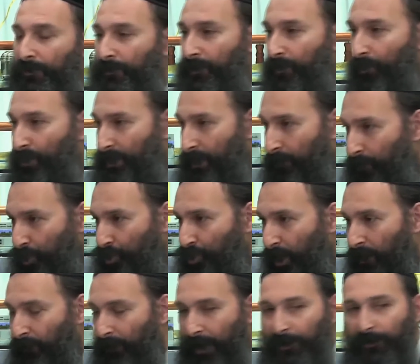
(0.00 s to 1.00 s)
there was a Moshe
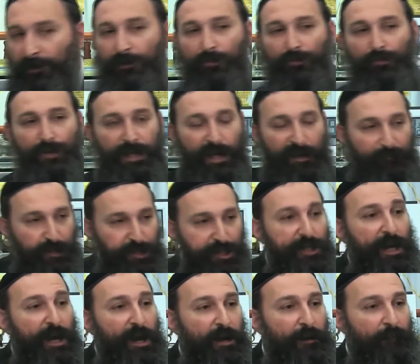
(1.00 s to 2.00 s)
Rabbeinu, we have
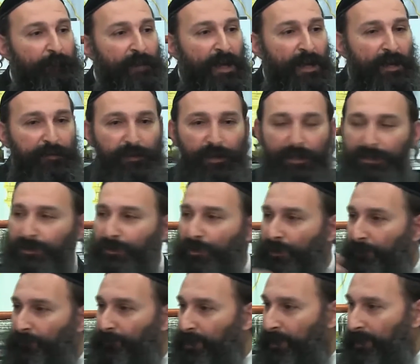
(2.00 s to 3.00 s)
Mashiach. There's
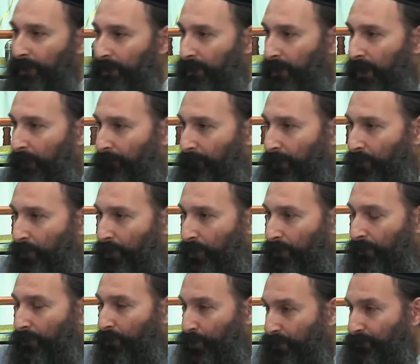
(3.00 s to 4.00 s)
going to be a
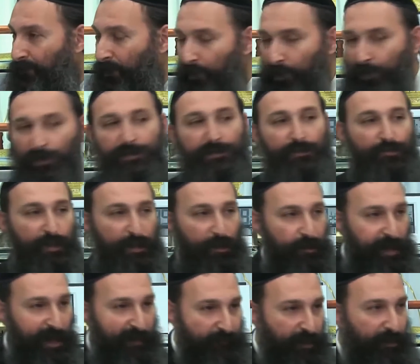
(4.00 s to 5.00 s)
miracle, there was miracles, we're
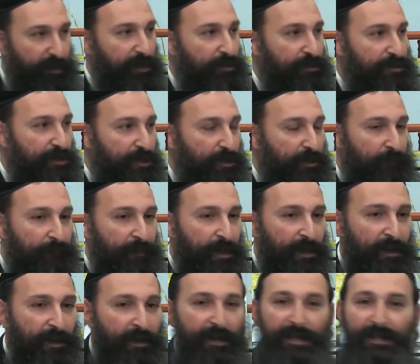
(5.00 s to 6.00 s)
going to have miracles too.
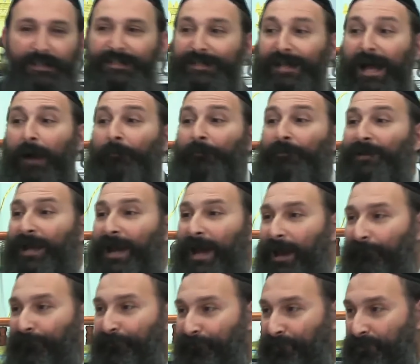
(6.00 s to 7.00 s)
Some
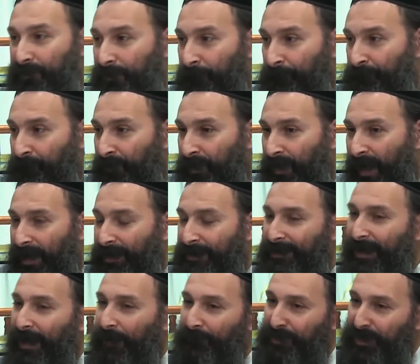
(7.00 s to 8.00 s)
left and
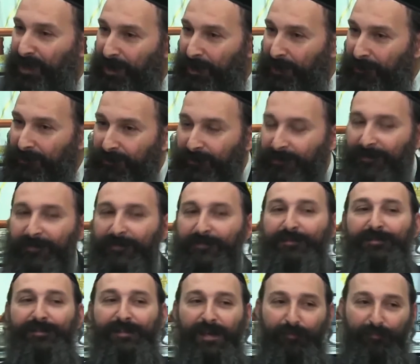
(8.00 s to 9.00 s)
some didn't.
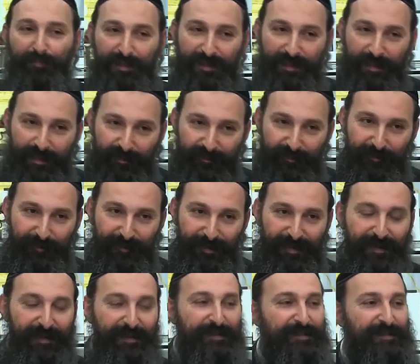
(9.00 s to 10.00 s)
Same thing here.
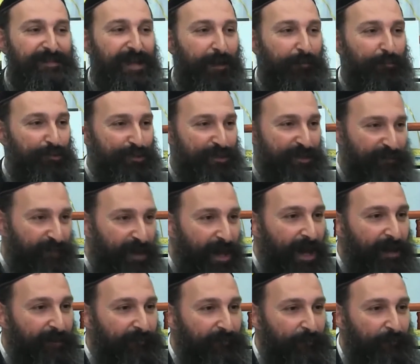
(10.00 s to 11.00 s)
Some will
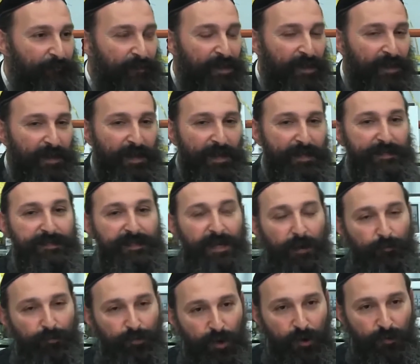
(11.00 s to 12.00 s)
survive and
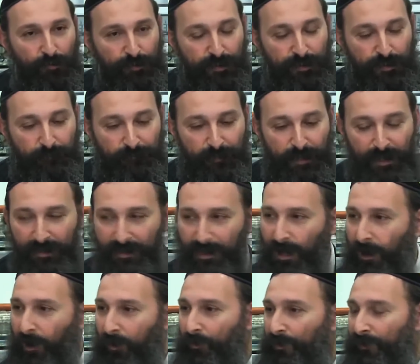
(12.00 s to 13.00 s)
some won't.
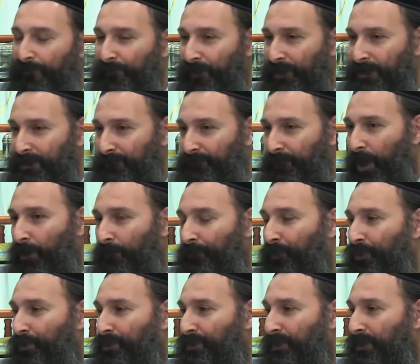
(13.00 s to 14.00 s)
Now, if a
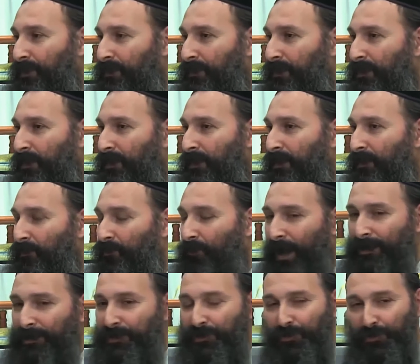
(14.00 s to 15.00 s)
smart person
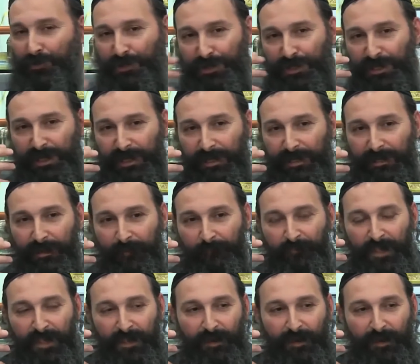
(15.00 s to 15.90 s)
wants to see